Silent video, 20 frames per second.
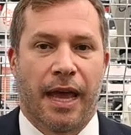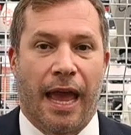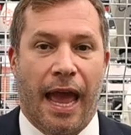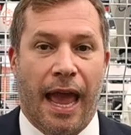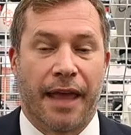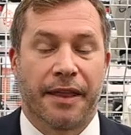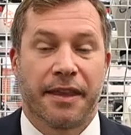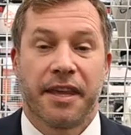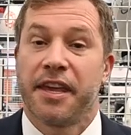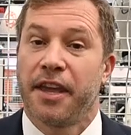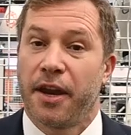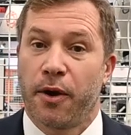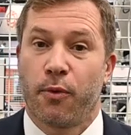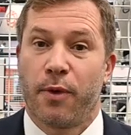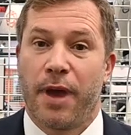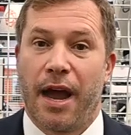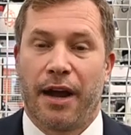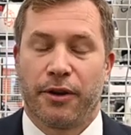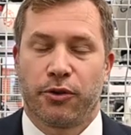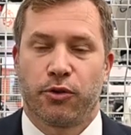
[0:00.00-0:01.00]
and here
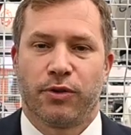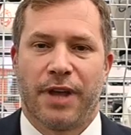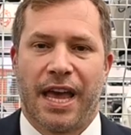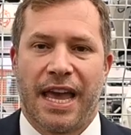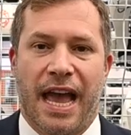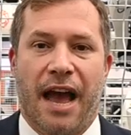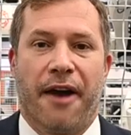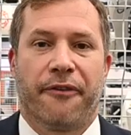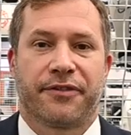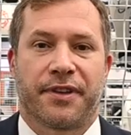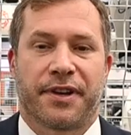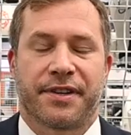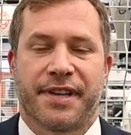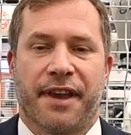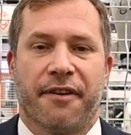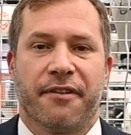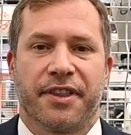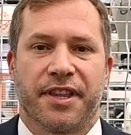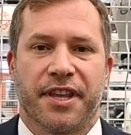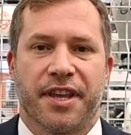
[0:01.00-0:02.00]
we are today after
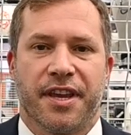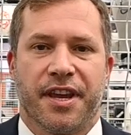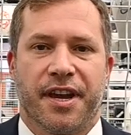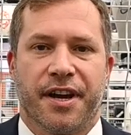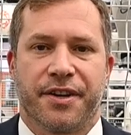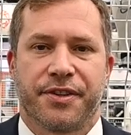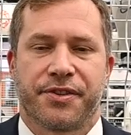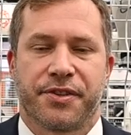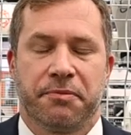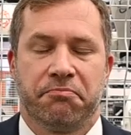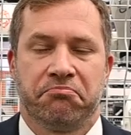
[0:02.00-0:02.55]
seventy years.